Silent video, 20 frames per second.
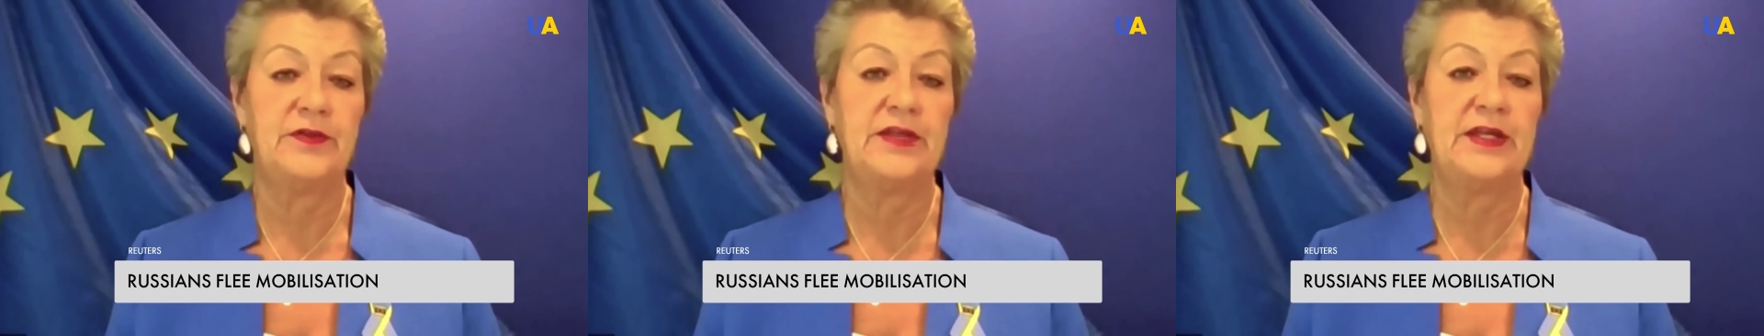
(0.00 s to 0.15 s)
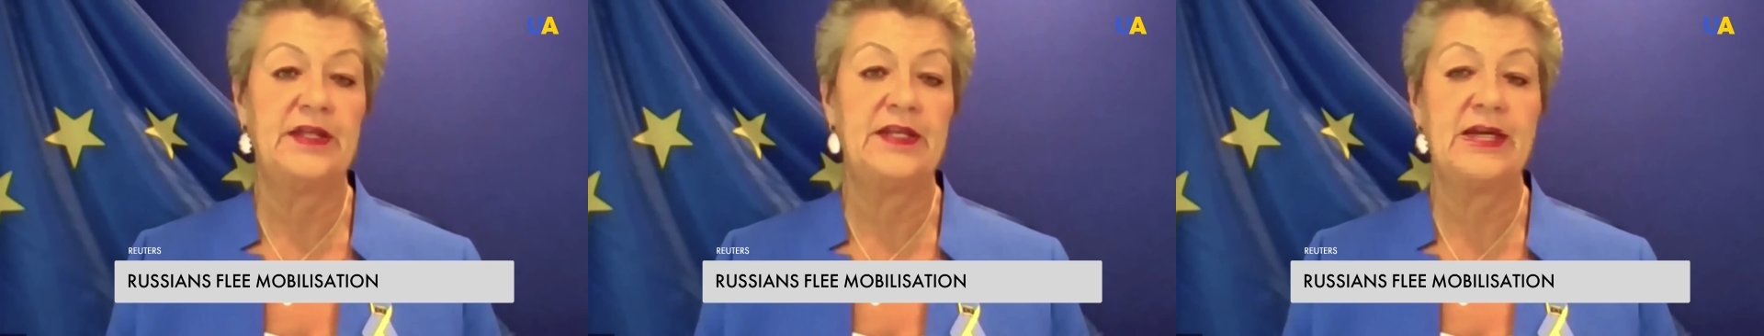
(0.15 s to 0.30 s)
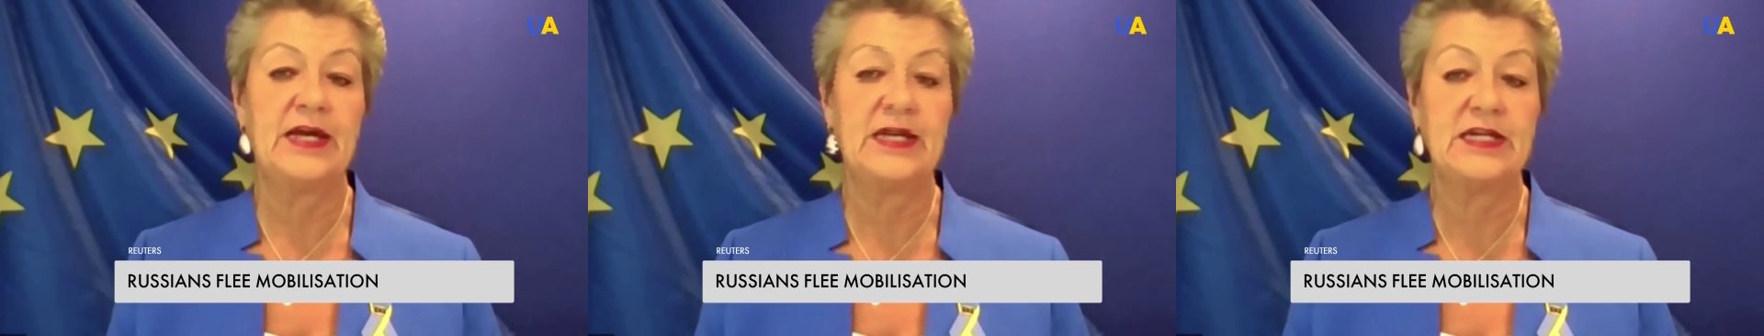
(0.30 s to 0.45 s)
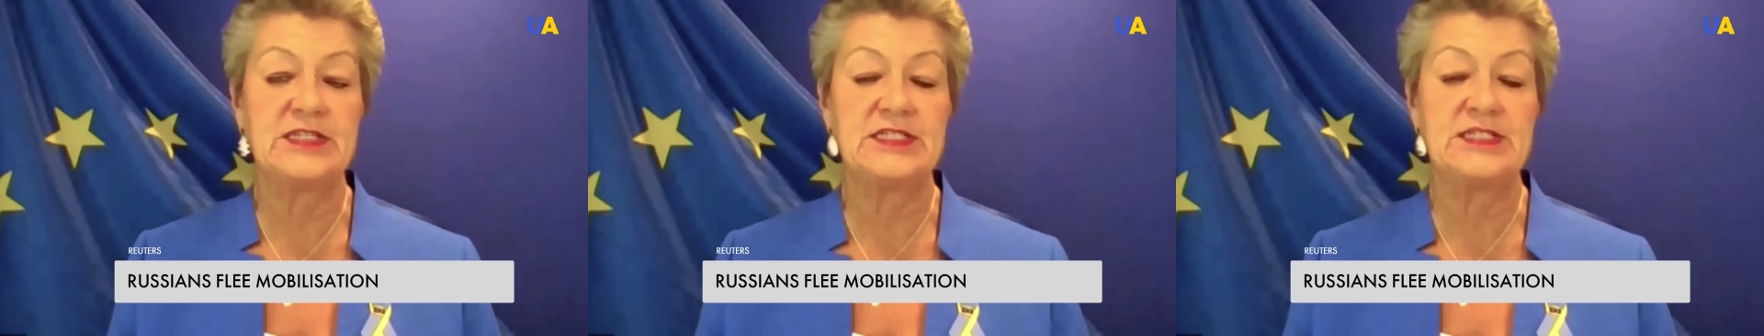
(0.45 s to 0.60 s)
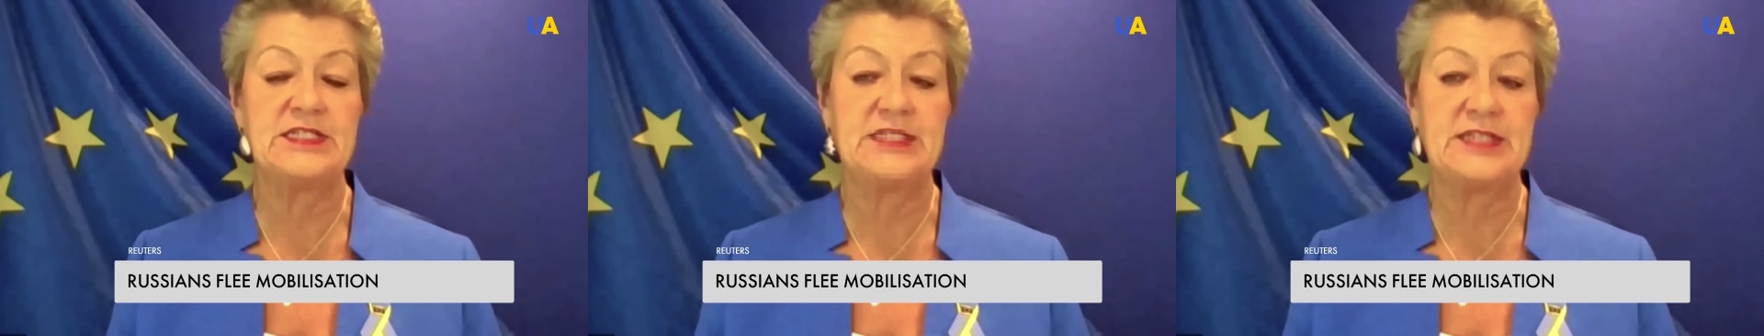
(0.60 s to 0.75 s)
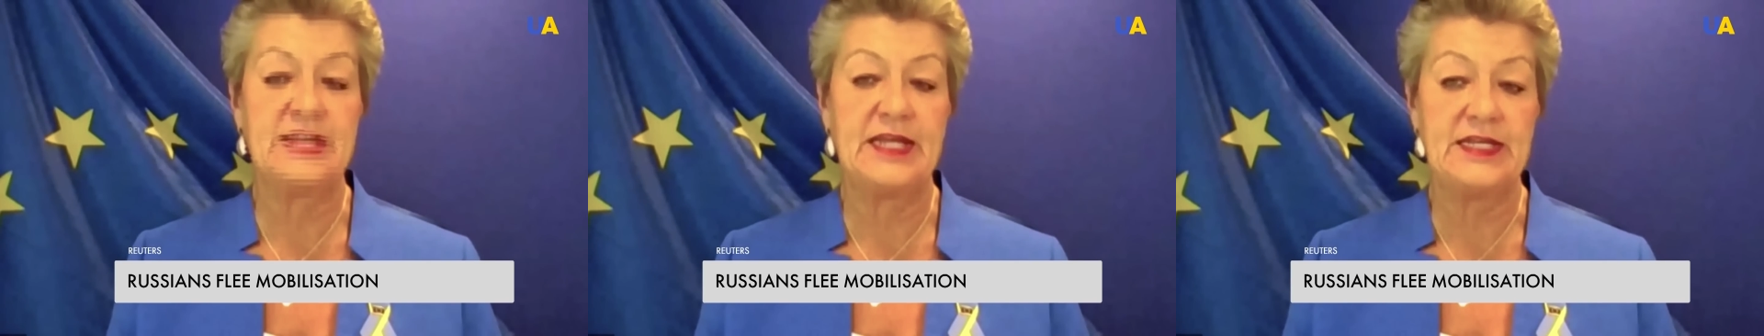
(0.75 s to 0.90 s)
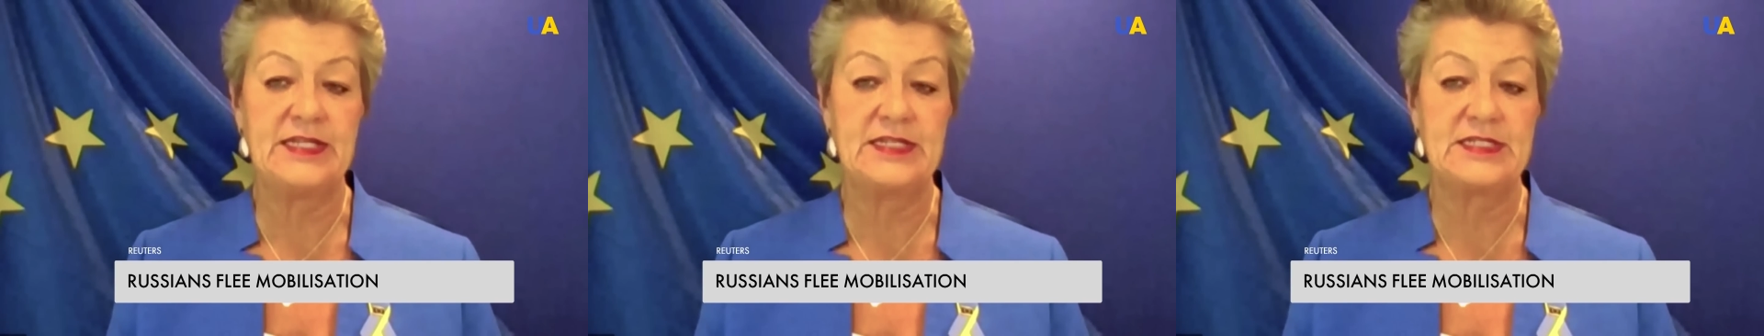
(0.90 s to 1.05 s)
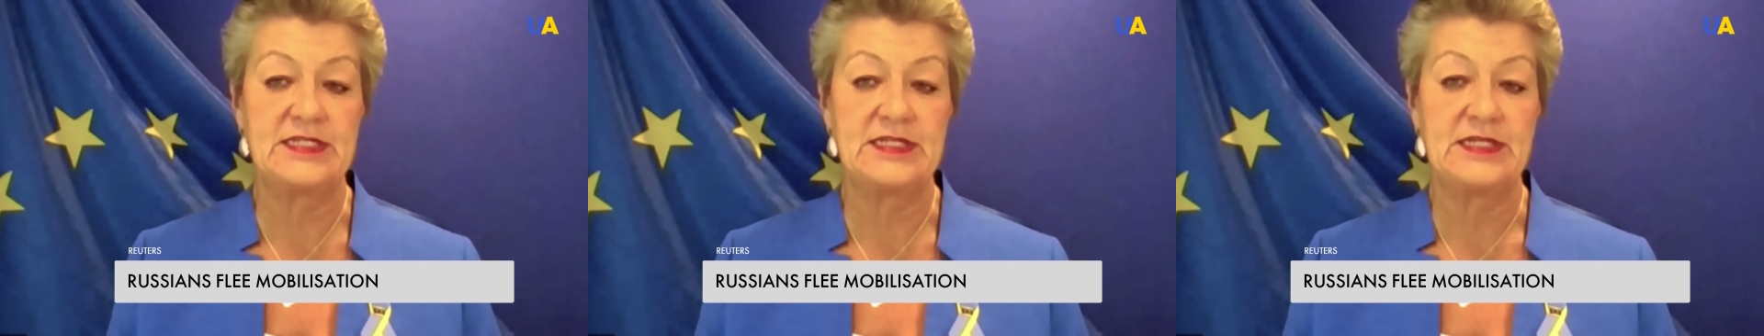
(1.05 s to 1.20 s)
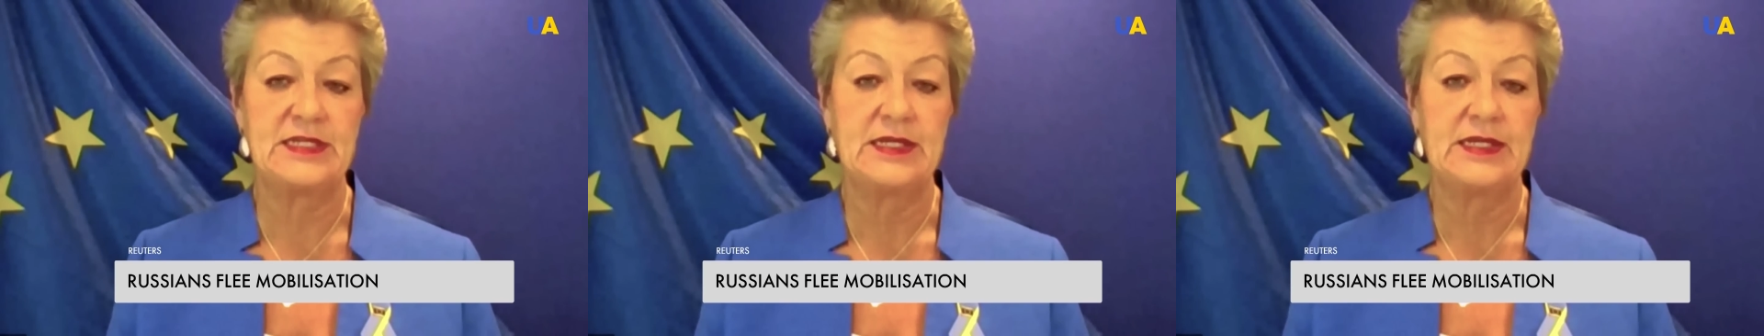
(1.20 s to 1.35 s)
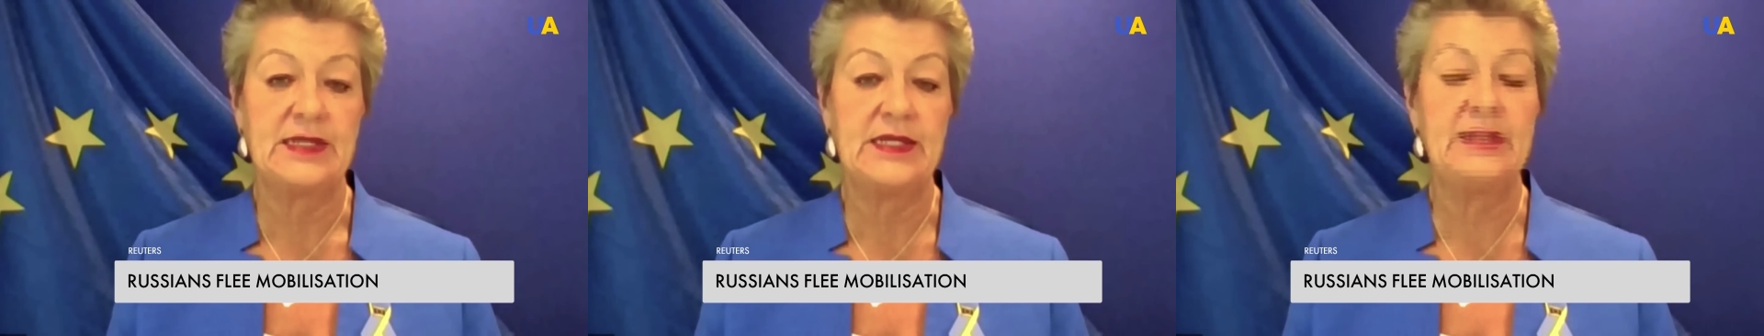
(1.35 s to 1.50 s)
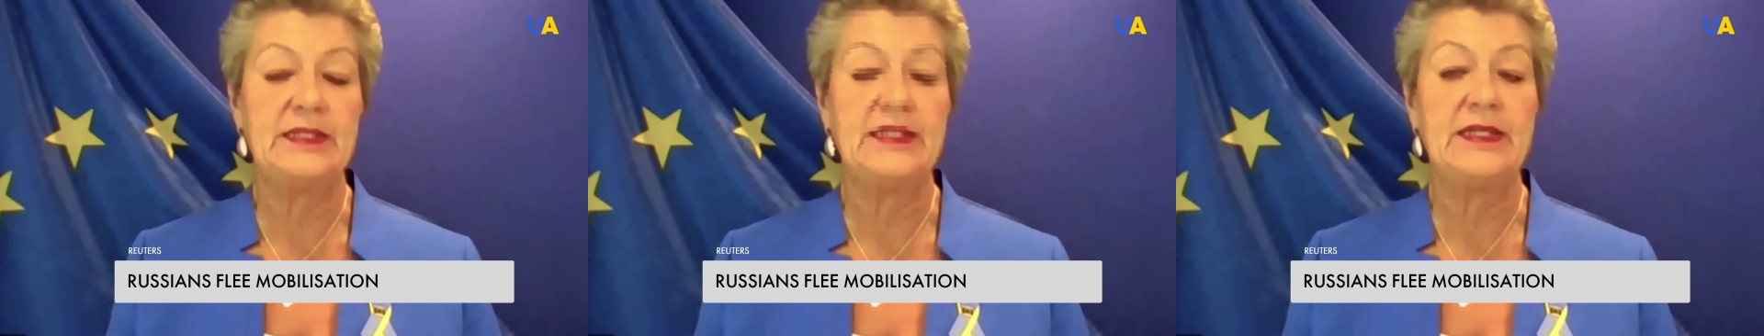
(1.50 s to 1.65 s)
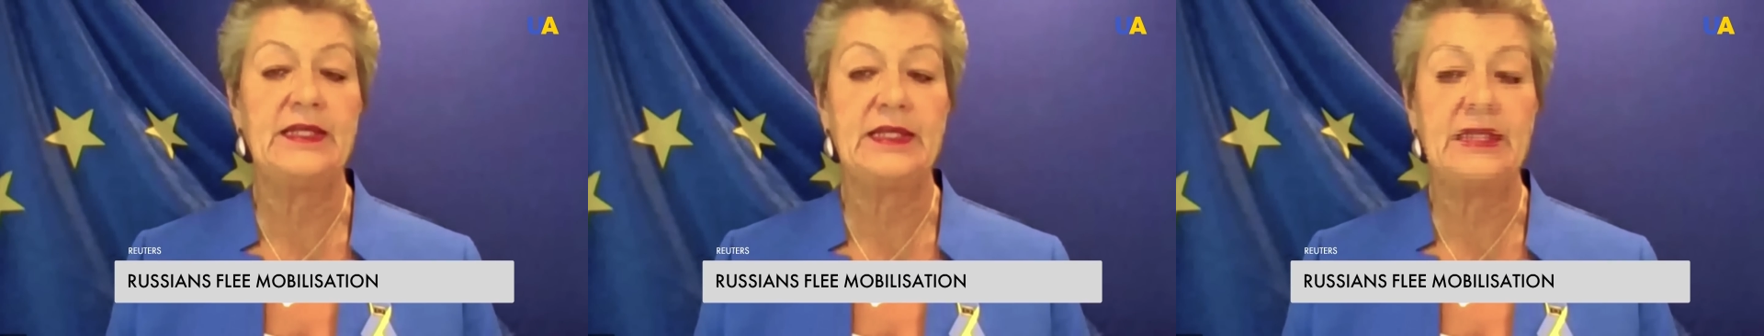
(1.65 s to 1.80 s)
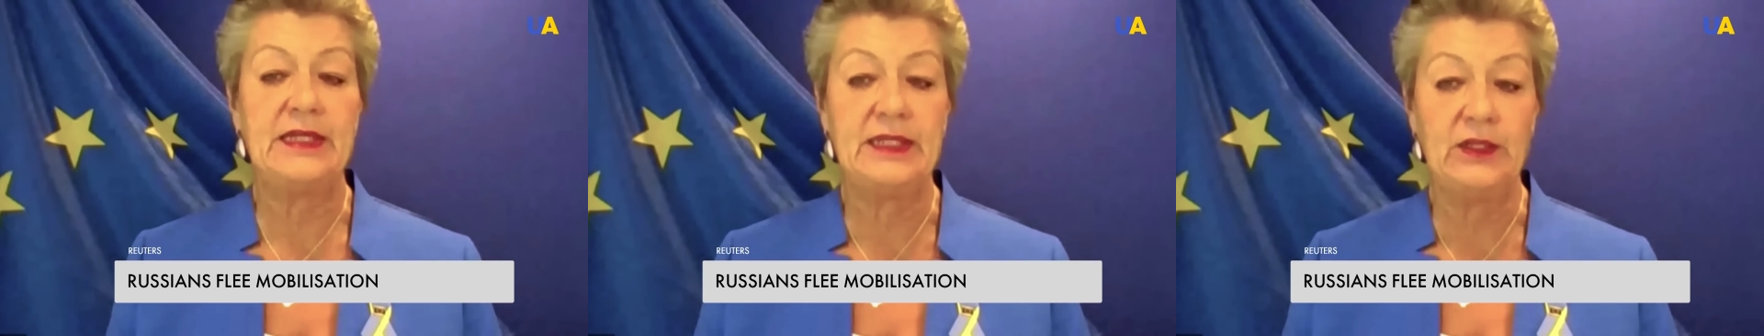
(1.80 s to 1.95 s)
than 90 days in
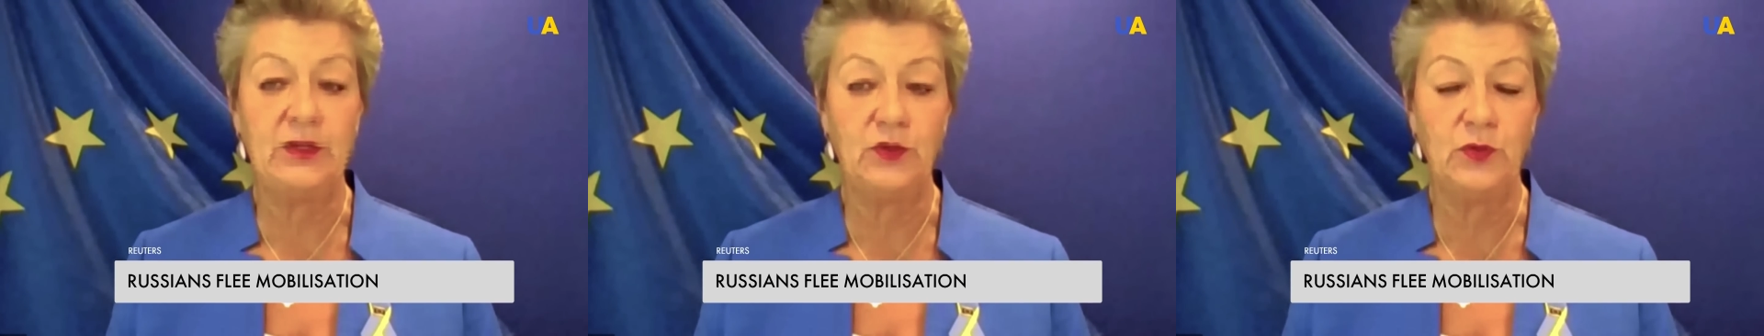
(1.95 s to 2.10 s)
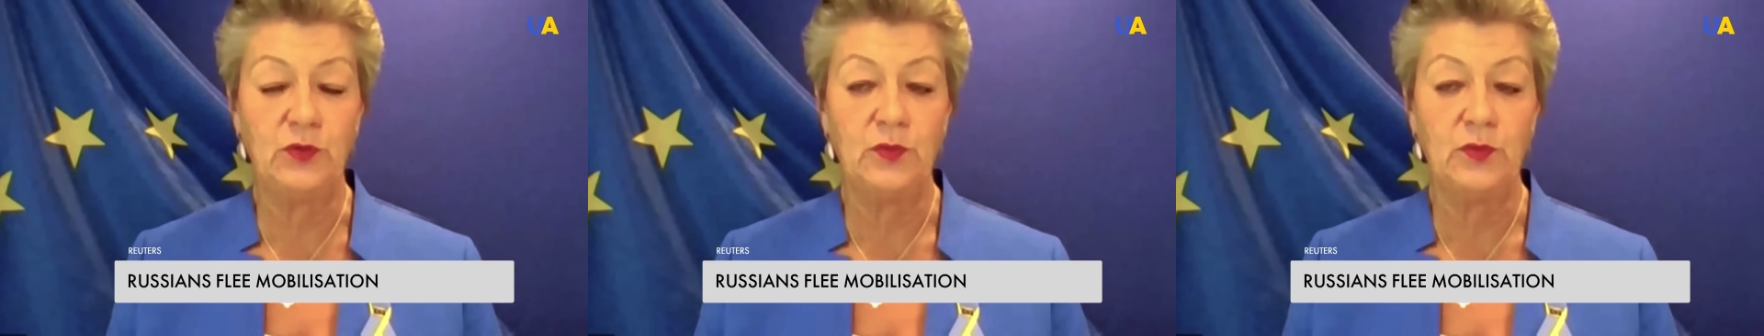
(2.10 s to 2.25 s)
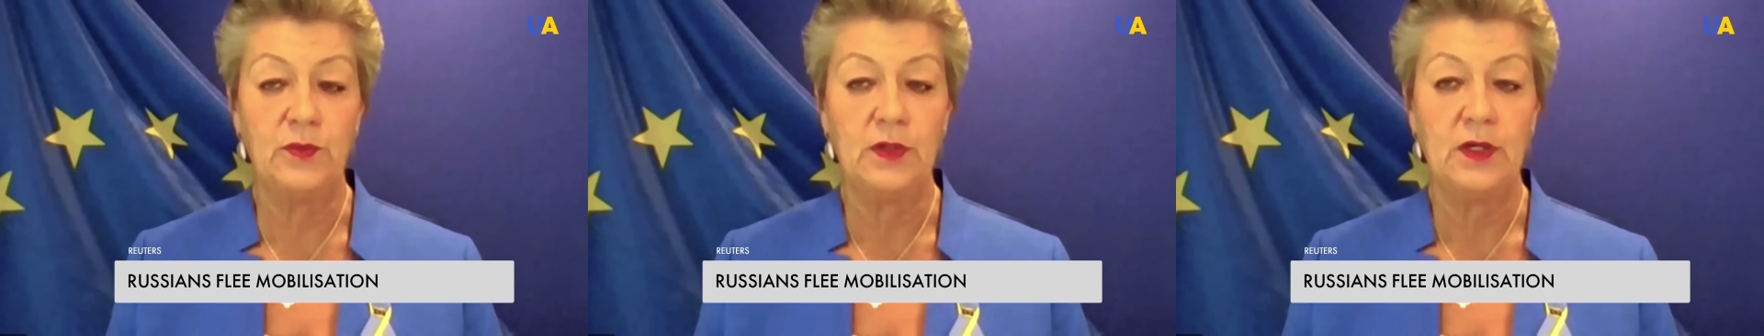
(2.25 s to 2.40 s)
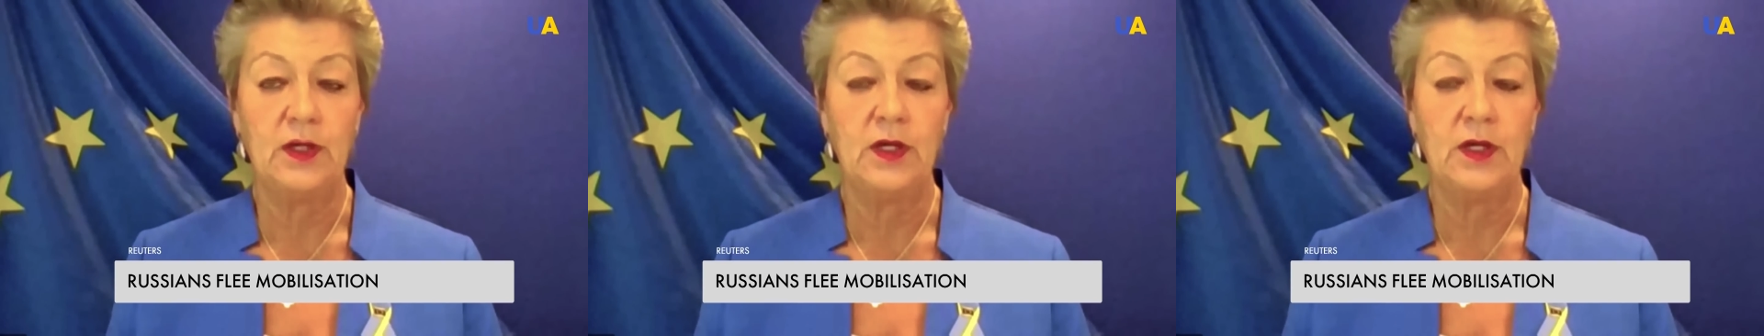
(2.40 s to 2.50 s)
the EU,